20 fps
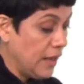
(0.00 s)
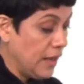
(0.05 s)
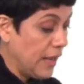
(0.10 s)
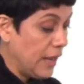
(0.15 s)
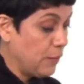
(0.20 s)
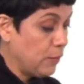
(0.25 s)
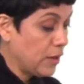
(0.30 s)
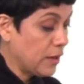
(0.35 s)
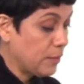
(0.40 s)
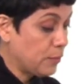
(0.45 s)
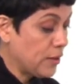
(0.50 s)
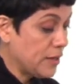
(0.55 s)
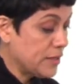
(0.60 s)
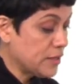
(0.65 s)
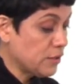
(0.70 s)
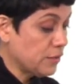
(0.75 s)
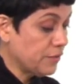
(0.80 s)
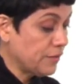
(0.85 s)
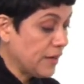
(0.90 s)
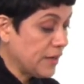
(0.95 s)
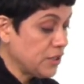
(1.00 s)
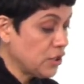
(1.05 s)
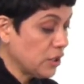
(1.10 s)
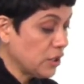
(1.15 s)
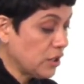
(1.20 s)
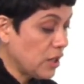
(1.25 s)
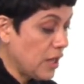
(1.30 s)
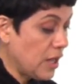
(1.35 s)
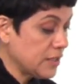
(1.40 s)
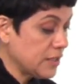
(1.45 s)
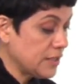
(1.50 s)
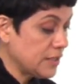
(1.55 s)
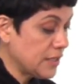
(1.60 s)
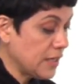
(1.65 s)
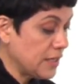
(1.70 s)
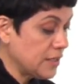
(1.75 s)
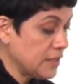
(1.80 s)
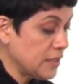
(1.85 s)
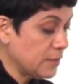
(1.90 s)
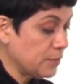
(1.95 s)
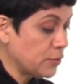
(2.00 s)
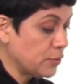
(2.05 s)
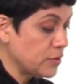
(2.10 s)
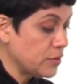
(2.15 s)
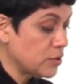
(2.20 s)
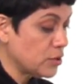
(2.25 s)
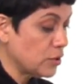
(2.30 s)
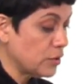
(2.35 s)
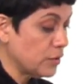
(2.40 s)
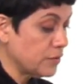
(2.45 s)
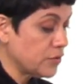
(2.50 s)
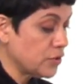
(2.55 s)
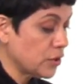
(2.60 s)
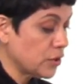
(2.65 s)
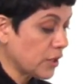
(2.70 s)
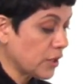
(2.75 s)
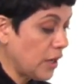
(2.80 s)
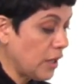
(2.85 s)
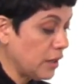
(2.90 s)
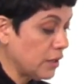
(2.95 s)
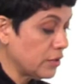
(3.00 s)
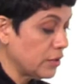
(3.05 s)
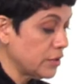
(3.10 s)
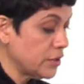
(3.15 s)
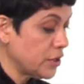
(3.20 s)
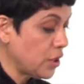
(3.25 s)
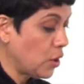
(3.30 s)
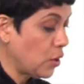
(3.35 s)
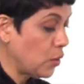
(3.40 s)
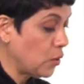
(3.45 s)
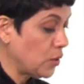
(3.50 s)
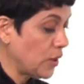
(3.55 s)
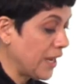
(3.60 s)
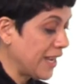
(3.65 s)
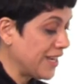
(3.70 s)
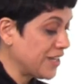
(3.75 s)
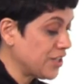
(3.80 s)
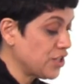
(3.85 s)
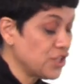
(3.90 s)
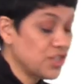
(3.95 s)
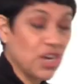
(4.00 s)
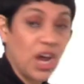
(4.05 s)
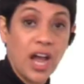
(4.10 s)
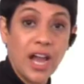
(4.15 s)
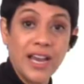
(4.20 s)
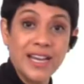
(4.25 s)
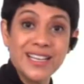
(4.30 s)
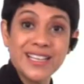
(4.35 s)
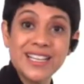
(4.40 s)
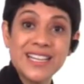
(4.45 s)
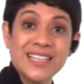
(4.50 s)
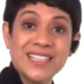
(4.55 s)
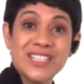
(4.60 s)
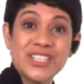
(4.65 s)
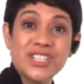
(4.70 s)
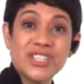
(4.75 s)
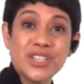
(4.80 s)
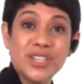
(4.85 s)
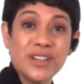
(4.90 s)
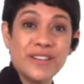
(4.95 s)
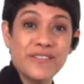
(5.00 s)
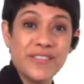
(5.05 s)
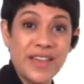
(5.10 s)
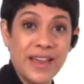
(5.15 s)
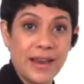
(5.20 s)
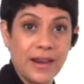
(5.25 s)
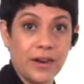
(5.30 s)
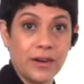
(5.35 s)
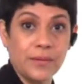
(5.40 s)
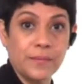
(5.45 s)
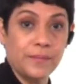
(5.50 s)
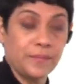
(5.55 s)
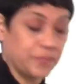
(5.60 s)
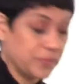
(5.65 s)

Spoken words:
And what a preservation gloss does, it preserves your color, tone, and shine condition of the hair.